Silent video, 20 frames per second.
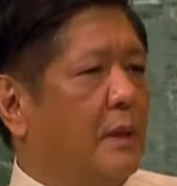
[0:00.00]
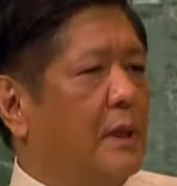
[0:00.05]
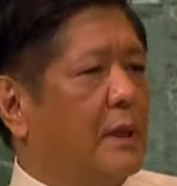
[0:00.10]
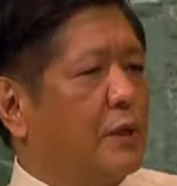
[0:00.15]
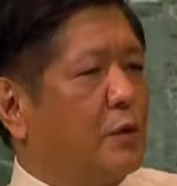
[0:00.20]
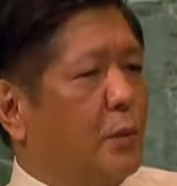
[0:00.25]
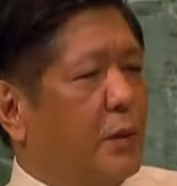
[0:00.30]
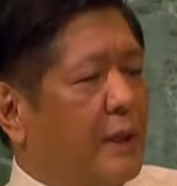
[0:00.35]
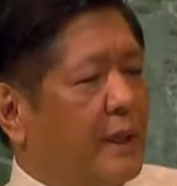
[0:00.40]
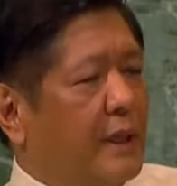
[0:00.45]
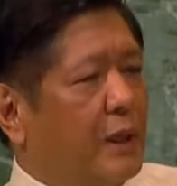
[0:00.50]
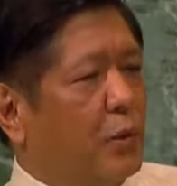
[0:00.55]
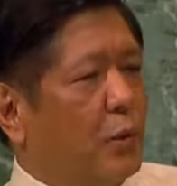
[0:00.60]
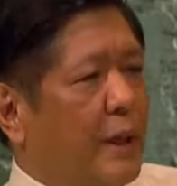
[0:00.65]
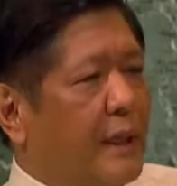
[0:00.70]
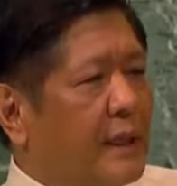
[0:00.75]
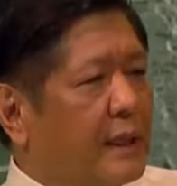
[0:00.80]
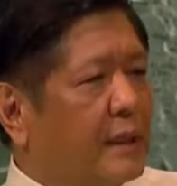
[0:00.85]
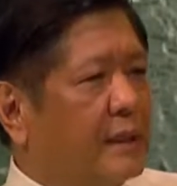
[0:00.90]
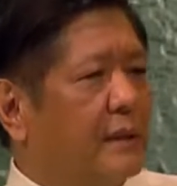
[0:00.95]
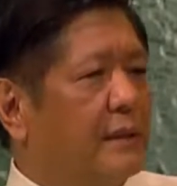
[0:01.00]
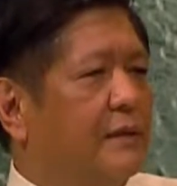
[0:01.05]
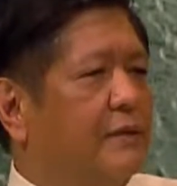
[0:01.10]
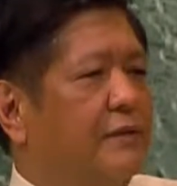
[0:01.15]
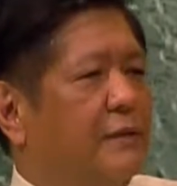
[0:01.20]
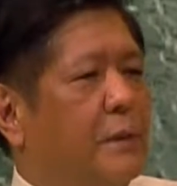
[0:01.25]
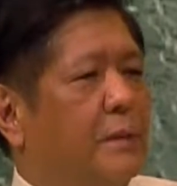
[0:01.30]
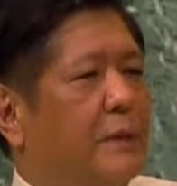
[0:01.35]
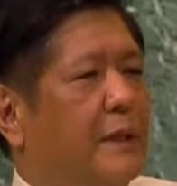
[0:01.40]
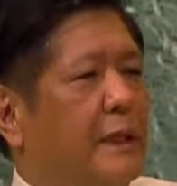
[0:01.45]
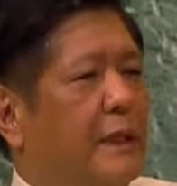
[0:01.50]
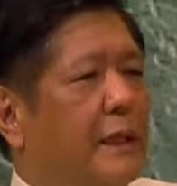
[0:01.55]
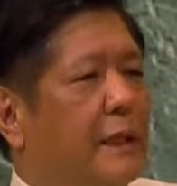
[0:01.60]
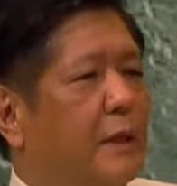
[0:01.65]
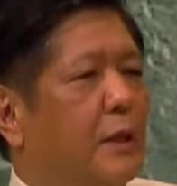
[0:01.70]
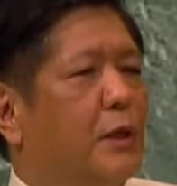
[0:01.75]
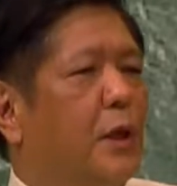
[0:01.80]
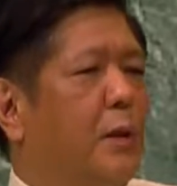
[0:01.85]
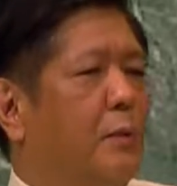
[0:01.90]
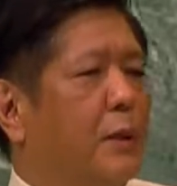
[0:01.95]
As we awaken from the
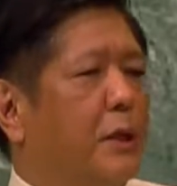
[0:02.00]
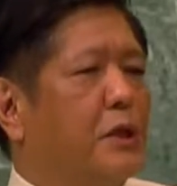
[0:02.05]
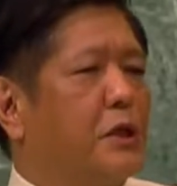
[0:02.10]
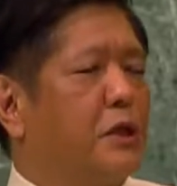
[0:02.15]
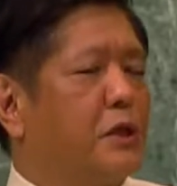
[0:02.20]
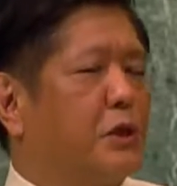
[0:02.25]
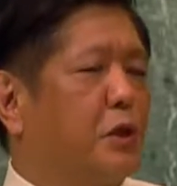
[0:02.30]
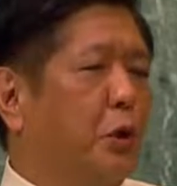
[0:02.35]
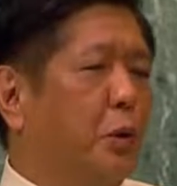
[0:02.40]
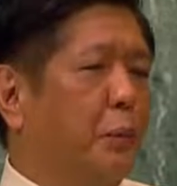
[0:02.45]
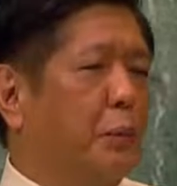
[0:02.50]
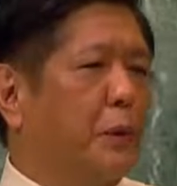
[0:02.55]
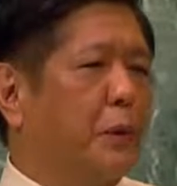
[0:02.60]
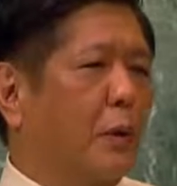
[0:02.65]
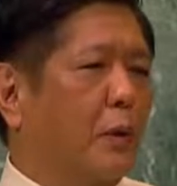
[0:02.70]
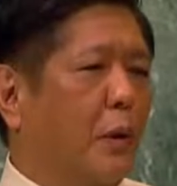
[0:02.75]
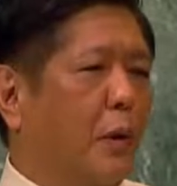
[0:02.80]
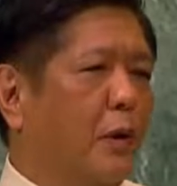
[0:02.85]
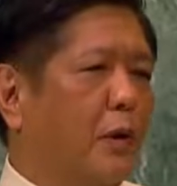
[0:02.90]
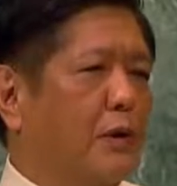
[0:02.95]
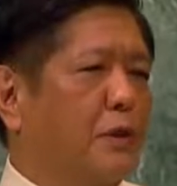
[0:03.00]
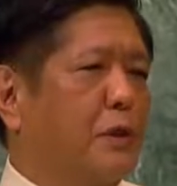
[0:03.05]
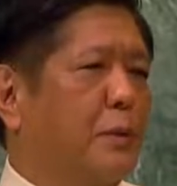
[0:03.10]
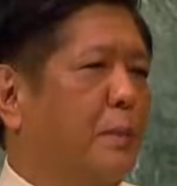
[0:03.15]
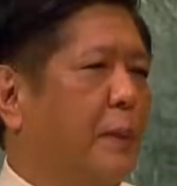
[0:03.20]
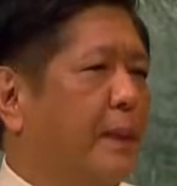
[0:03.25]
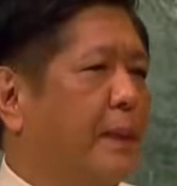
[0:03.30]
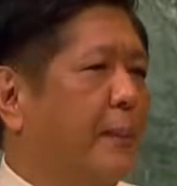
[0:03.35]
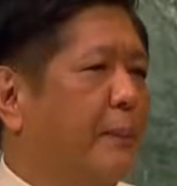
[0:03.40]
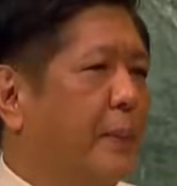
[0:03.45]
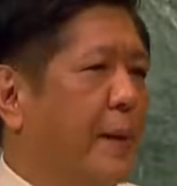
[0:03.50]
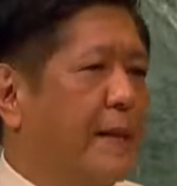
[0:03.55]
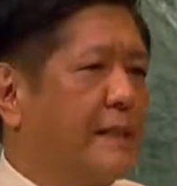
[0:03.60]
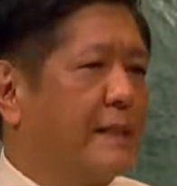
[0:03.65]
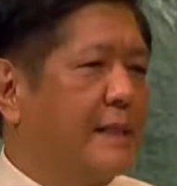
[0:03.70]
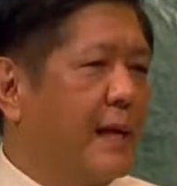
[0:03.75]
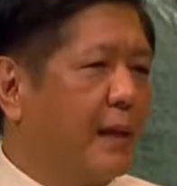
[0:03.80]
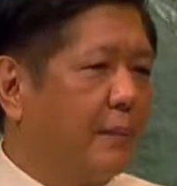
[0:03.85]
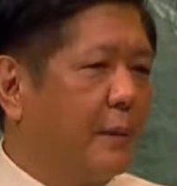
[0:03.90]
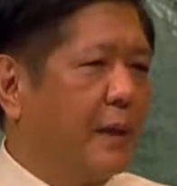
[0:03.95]
economic stupor caused by the
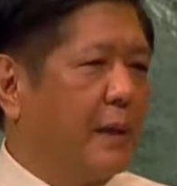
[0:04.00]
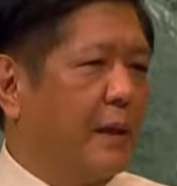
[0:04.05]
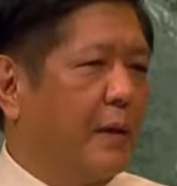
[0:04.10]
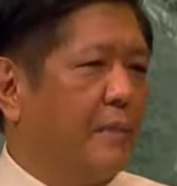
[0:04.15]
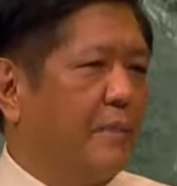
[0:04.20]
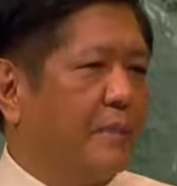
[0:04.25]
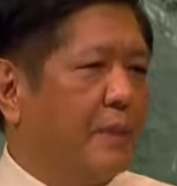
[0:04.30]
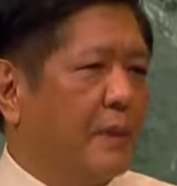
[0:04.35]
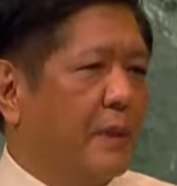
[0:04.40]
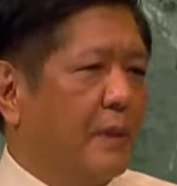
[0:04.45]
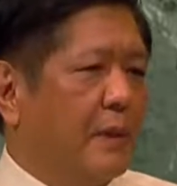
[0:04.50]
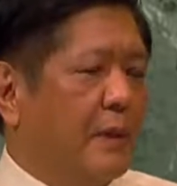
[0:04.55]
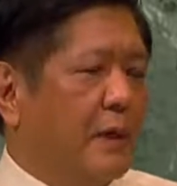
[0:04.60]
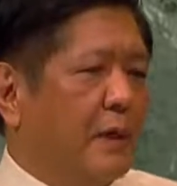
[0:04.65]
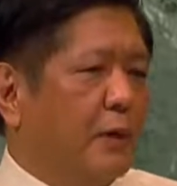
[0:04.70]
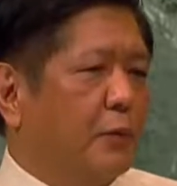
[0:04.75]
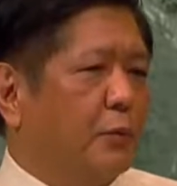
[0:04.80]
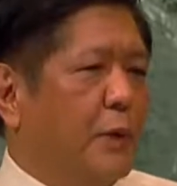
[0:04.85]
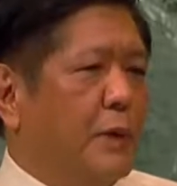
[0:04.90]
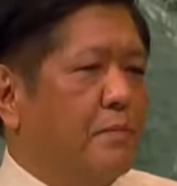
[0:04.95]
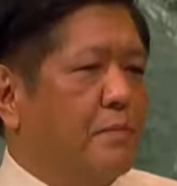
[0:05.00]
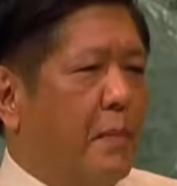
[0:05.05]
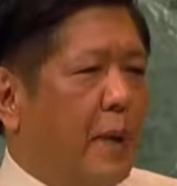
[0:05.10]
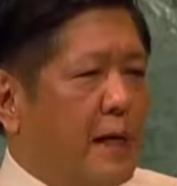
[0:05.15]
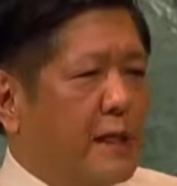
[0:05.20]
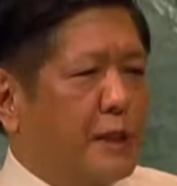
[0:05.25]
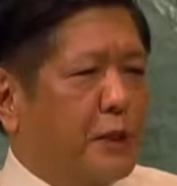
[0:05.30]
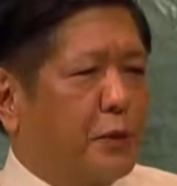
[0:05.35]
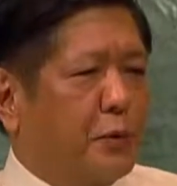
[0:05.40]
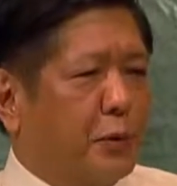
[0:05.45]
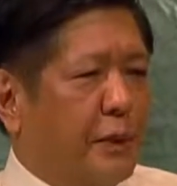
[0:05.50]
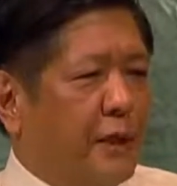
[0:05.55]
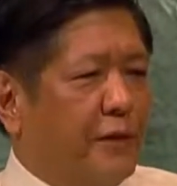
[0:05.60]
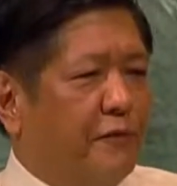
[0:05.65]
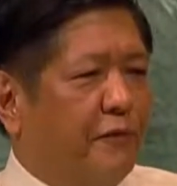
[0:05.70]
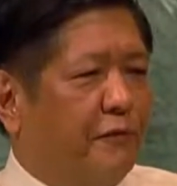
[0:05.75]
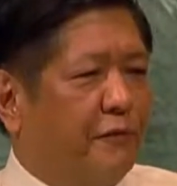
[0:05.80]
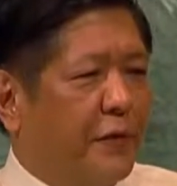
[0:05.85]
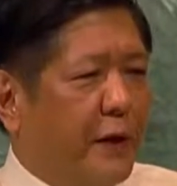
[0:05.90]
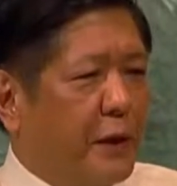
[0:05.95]
pandemic, we must
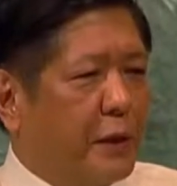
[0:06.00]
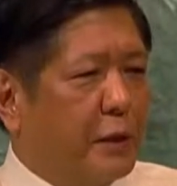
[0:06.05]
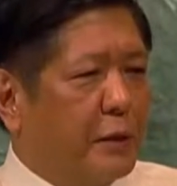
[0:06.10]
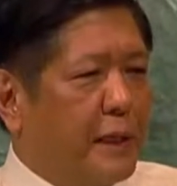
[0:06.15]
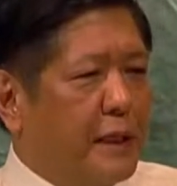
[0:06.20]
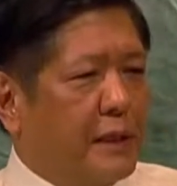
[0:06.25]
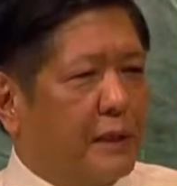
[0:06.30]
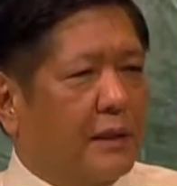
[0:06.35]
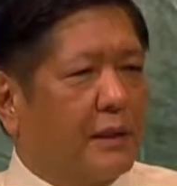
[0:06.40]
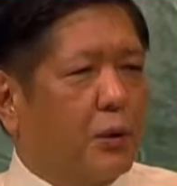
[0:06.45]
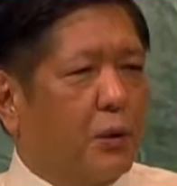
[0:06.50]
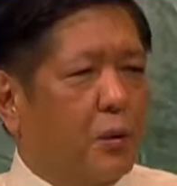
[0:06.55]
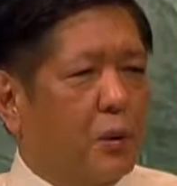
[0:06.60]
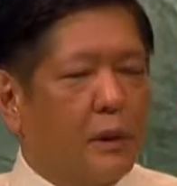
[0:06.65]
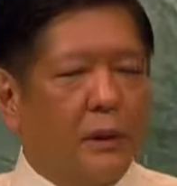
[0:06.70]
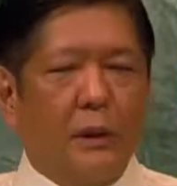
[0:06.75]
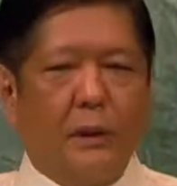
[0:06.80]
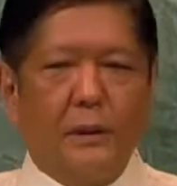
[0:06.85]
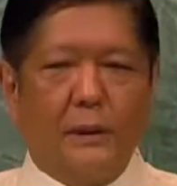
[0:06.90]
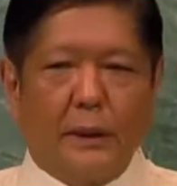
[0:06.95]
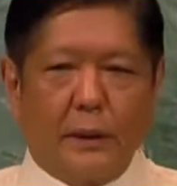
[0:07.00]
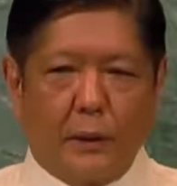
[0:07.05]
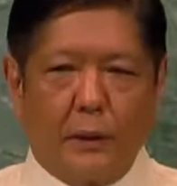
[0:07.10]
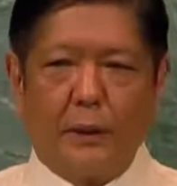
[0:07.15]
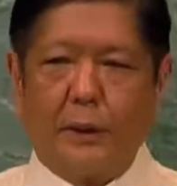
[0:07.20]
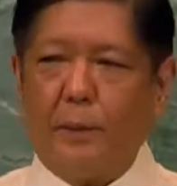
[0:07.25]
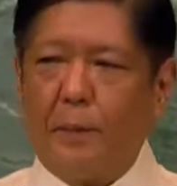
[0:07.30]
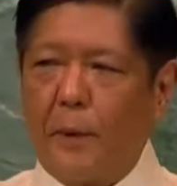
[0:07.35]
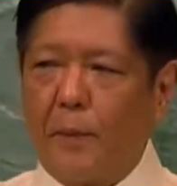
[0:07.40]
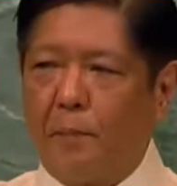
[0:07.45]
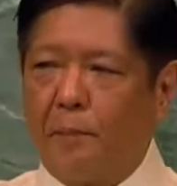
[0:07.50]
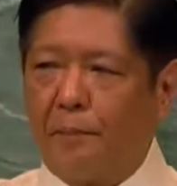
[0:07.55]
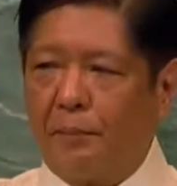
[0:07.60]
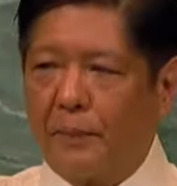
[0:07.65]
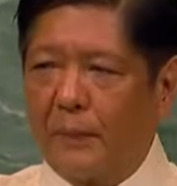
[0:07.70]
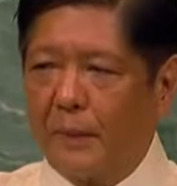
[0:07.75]
reinvigorate the world economy.